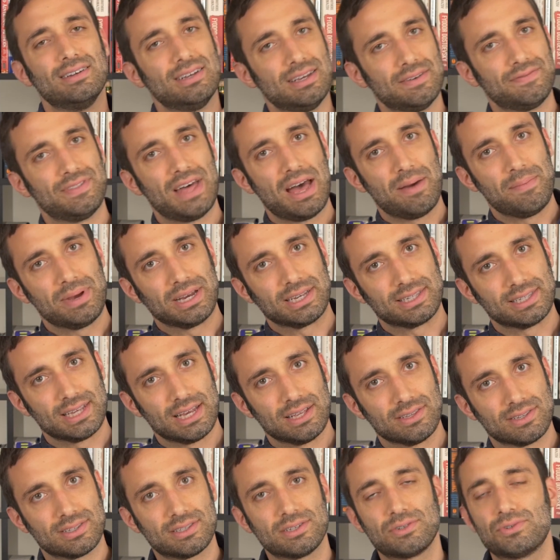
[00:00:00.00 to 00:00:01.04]
if that makes
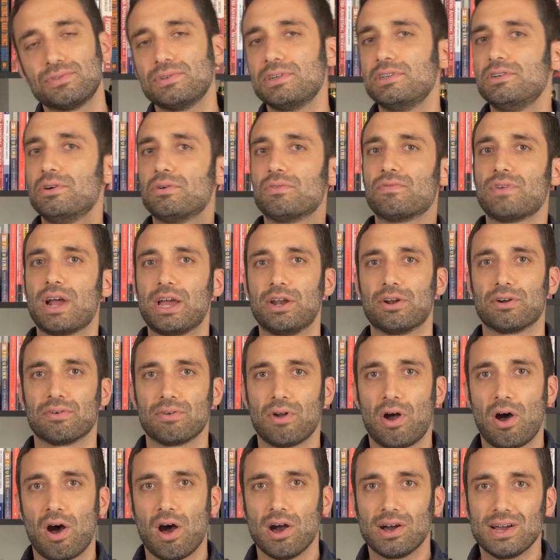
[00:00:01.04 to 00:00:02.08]
sense. There's really no right or
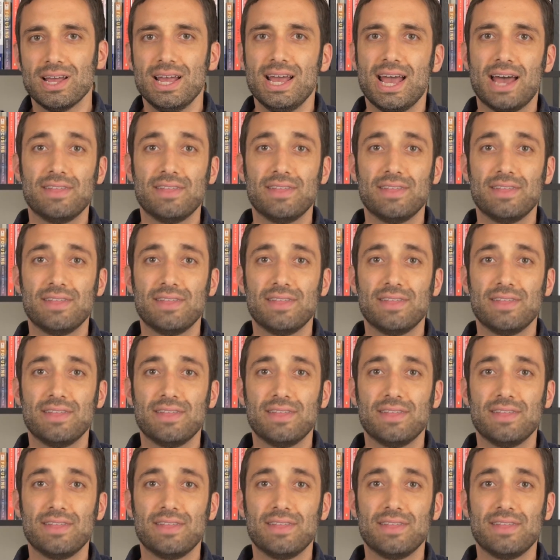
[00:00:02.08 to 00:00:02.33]
wrong.